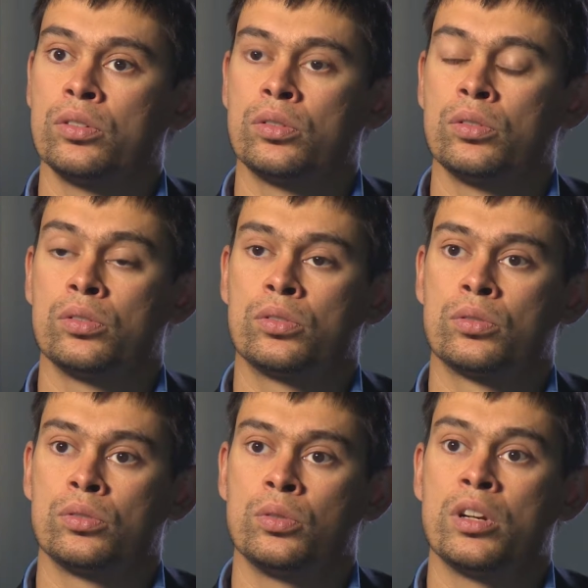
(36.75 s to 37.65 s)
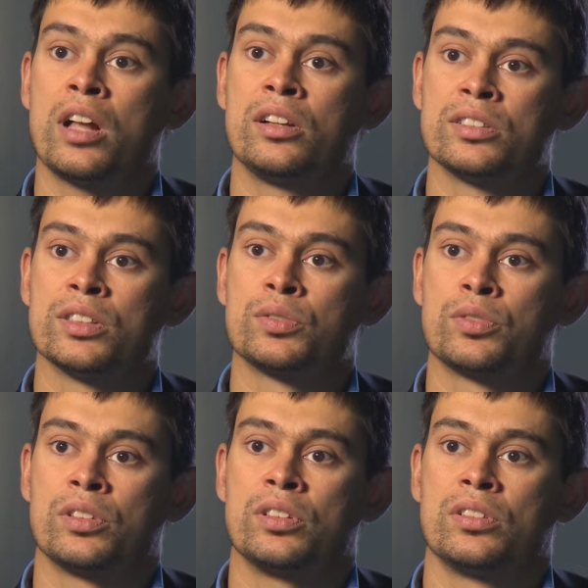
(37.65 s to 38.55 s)
do analysis
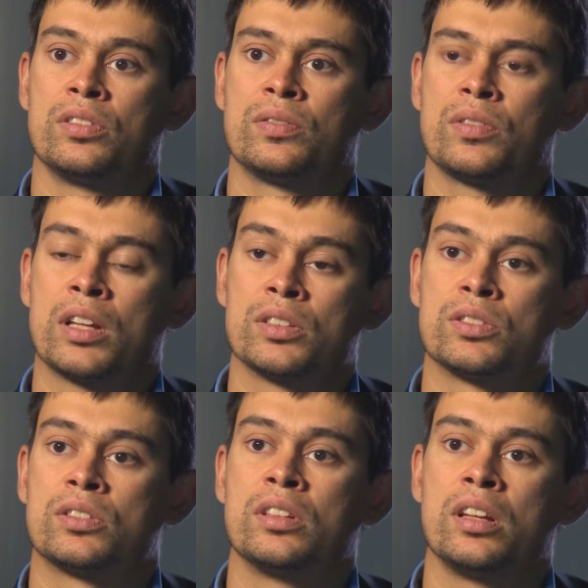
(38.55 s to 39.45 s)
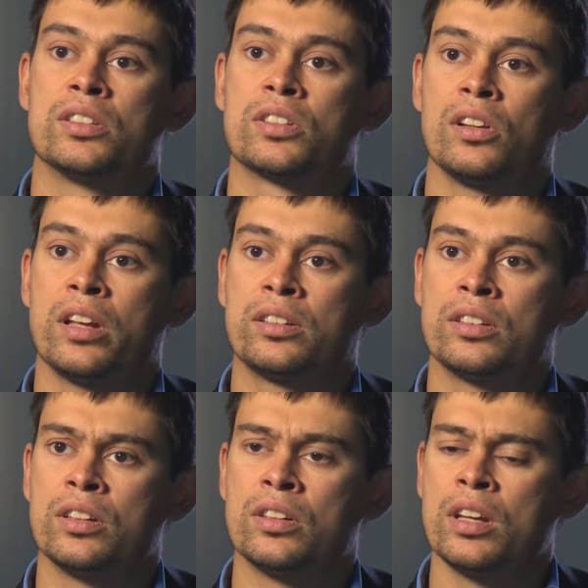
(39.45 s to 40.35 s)
for as the data is
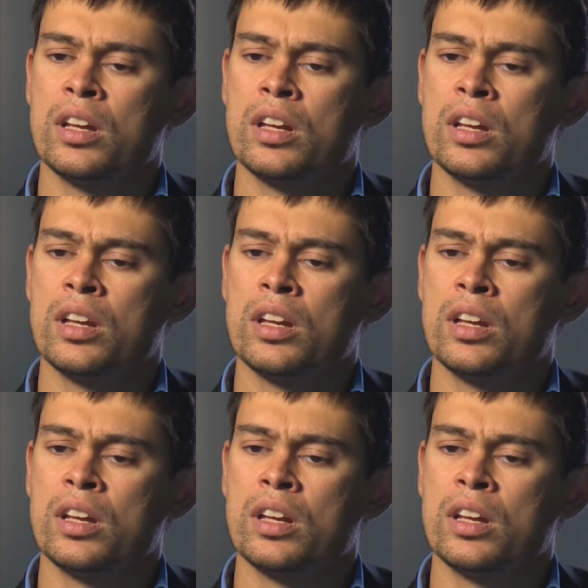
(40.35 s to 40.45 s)
collected.